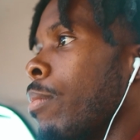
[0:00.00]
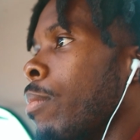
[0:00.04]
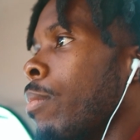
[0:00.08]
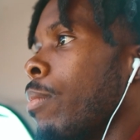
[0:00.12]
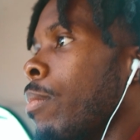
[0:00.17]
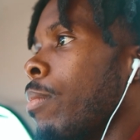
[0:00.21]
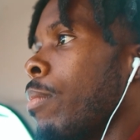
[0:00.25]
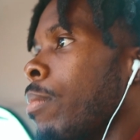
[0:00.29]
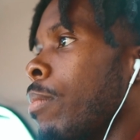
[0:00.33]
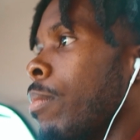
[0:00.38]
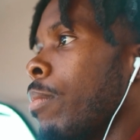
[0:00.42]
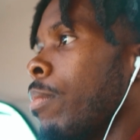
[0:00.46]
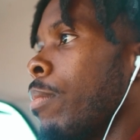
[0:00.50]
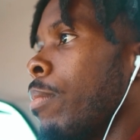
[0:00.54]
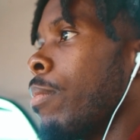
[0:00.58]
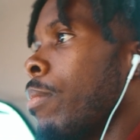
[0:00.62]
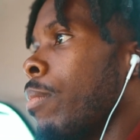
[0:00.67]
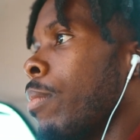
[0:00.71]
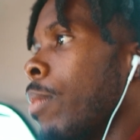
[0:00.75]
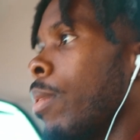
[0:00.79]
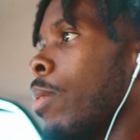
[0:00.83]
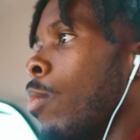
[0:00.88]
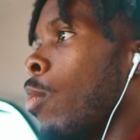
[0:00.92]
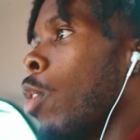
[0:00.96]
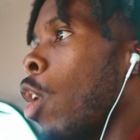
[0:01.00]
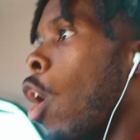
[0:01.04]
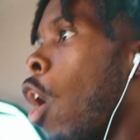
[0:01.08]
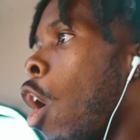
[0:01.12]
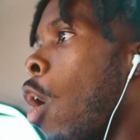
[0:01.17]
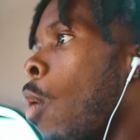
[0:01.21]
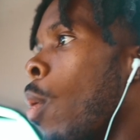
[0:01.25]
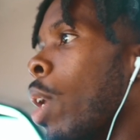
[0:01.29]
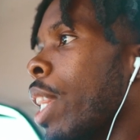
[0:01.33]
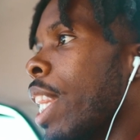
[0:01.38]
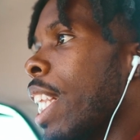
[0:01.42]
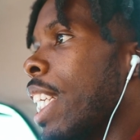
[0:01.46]
Right. We
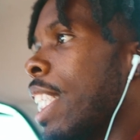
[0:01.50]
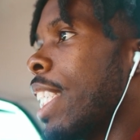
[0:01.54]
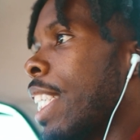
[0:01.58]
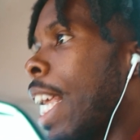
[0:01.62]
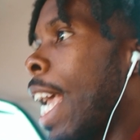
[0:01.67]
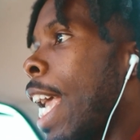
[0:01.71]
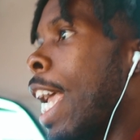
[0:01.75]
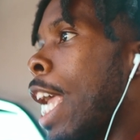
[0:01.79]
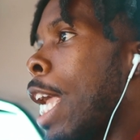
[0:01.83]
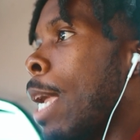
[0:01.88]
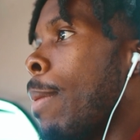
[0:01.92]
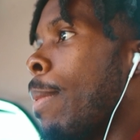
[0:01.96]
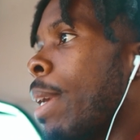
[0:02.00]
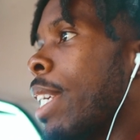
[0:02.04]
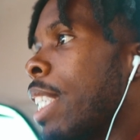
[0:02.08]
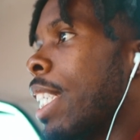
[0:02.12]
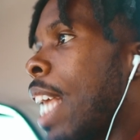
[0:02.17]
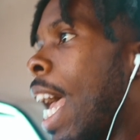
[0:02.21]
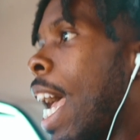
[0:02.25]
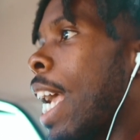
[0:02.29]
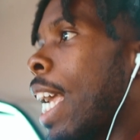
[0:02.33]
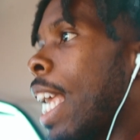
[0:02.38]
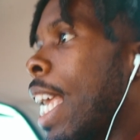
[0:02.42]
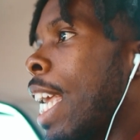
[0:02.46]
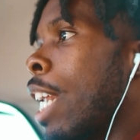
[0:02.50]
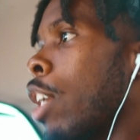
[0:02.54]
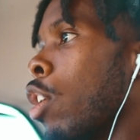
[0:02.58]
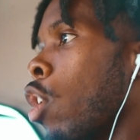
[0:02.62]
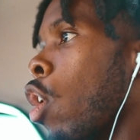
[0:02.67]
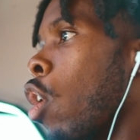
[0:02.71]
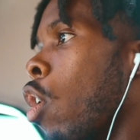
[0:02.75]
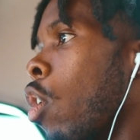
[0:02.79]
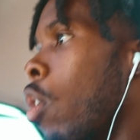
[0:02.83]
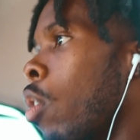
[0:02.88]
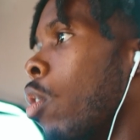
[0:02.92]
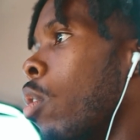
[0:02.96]
all want the same exact
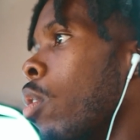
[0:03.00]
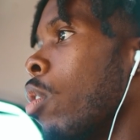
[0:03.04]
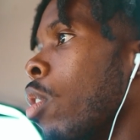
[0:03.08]
end goal,